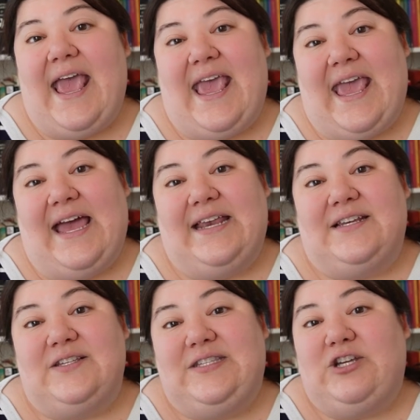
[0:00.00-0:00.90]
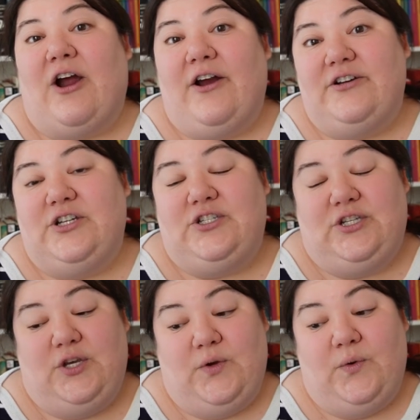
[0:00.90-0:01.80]
and start
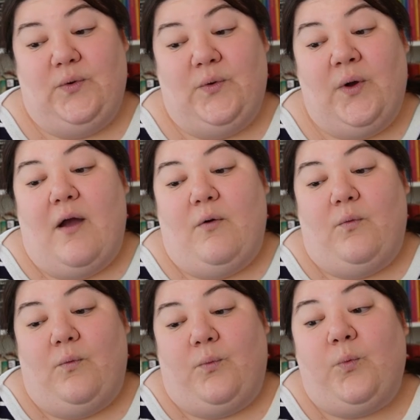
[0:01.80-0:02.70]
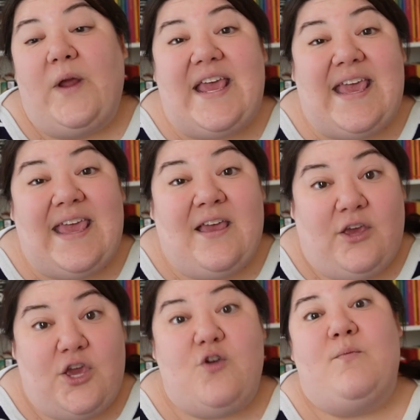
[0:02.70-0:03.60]
to
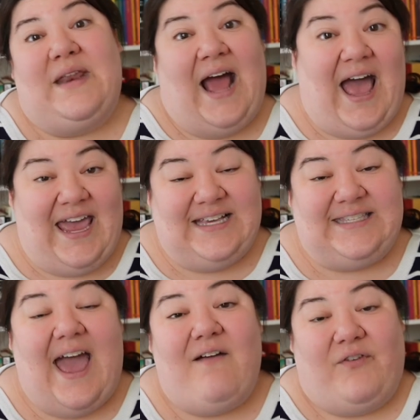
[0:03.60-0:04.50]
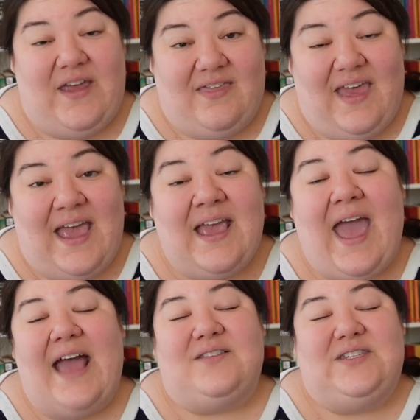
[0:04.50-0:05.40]
rehumanize everything
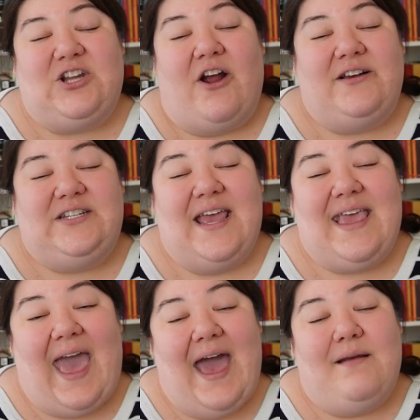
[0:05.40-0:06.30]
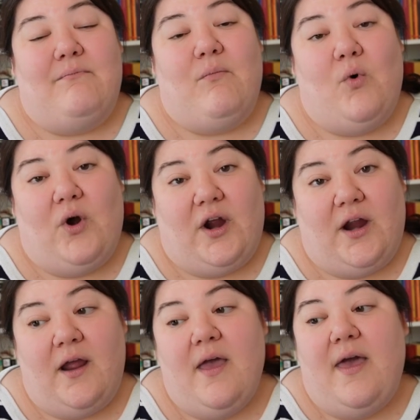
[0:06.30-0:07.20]
and start to get more